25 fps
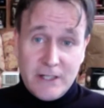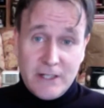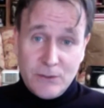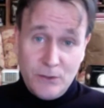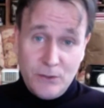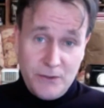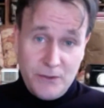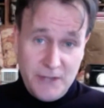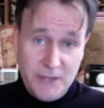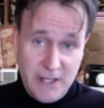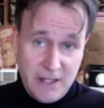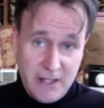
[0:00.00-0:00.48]

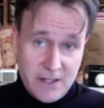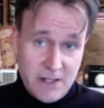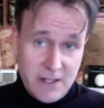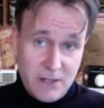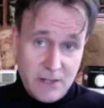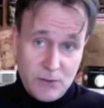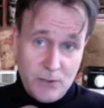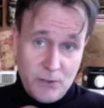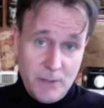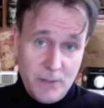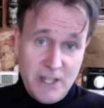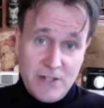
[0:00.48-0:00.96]
Two things,
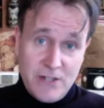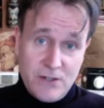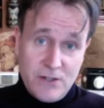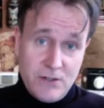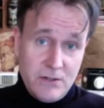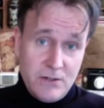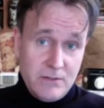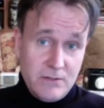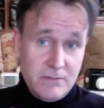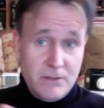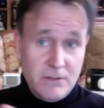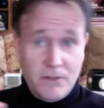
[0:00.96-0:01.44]

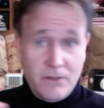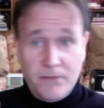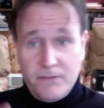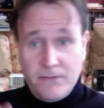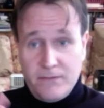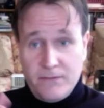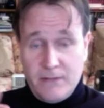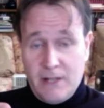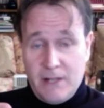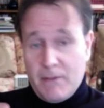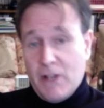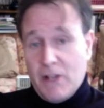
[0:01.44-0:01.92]
automation
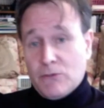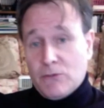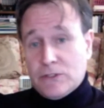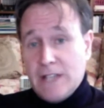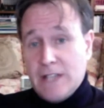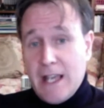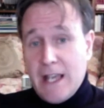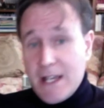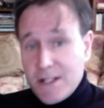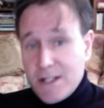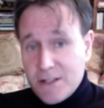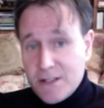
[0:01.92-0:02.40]
about
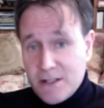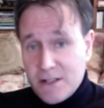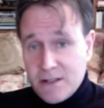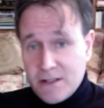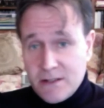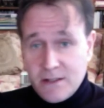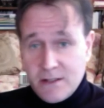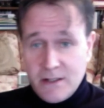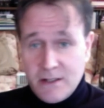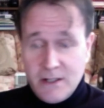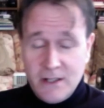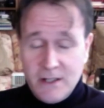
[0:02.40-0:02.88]

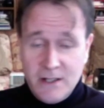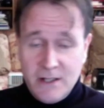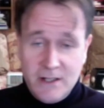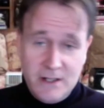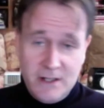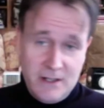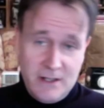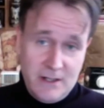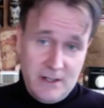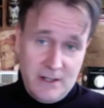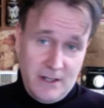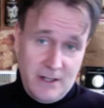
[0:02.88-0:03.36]
tasks,
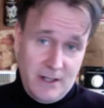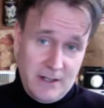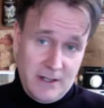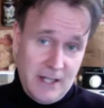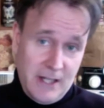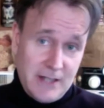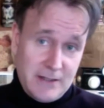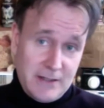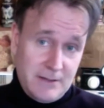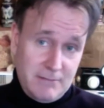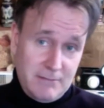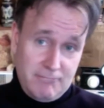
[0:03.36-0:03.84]

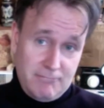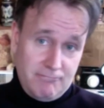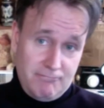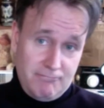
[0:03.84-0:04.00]
that